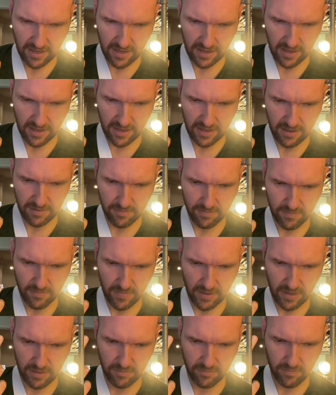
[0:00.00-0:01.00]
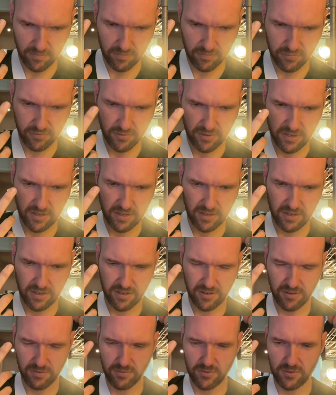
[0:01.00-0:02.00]
I'm putting, you
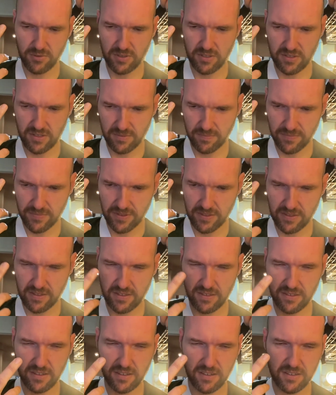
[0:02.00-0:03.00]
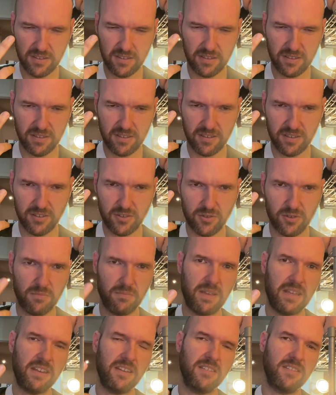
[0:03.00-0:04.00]
know, I'm doing something that's like a
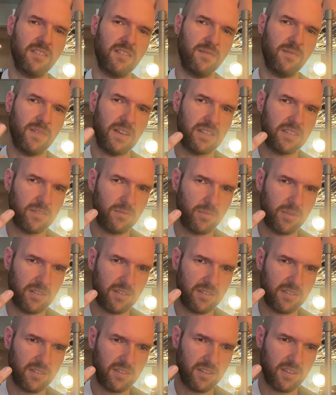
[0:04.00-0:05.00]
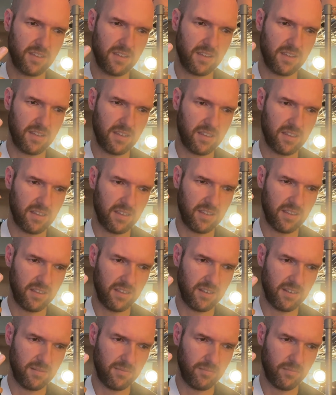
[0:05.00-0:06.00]
tremendous investment
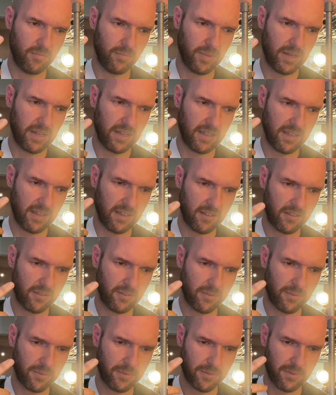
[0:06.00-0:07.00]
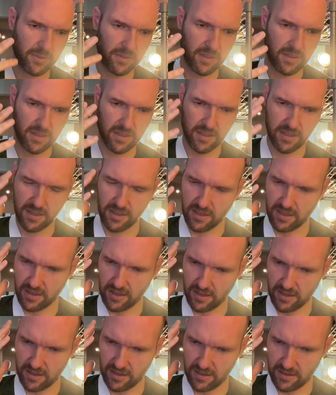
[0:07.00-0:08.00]
in my health
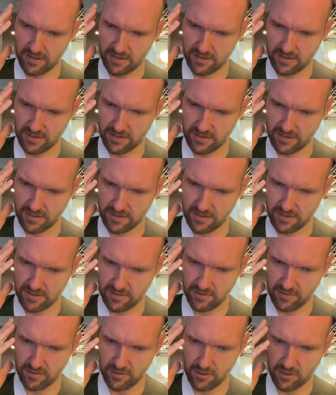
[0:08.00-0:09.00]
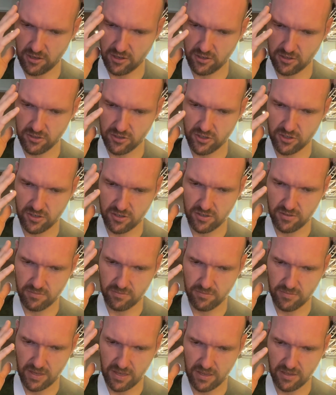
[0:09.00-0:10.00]
and
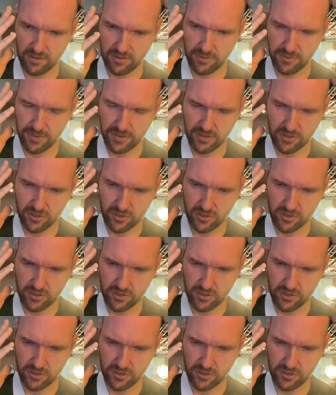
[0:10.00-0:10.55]
long-term health and